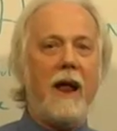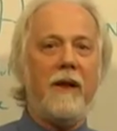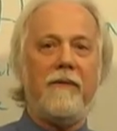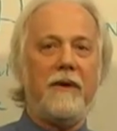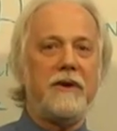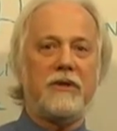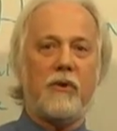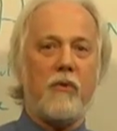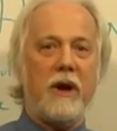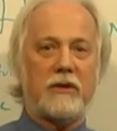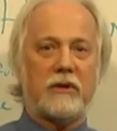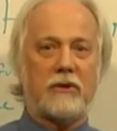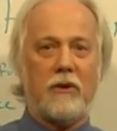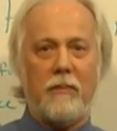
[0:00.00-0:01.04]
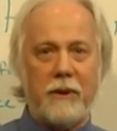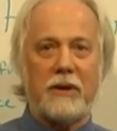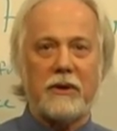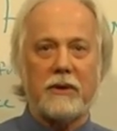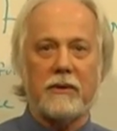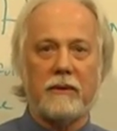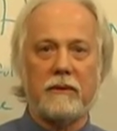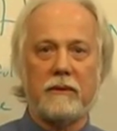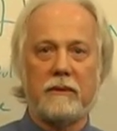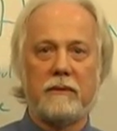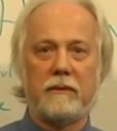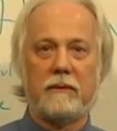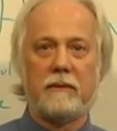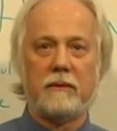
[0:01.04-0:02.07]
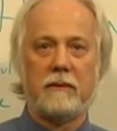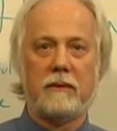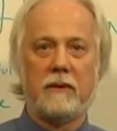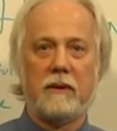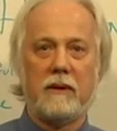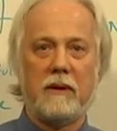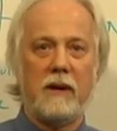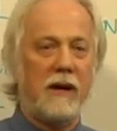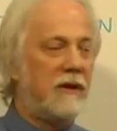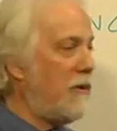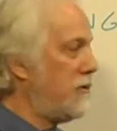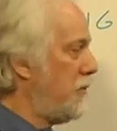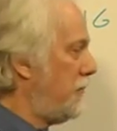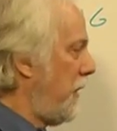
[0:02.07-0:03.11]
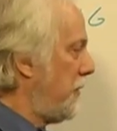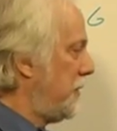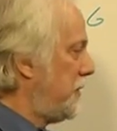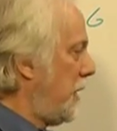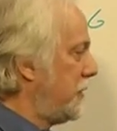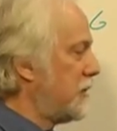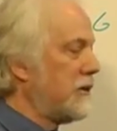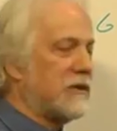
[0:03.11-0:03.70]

elephant is a great serpent." And the one who felt the tusk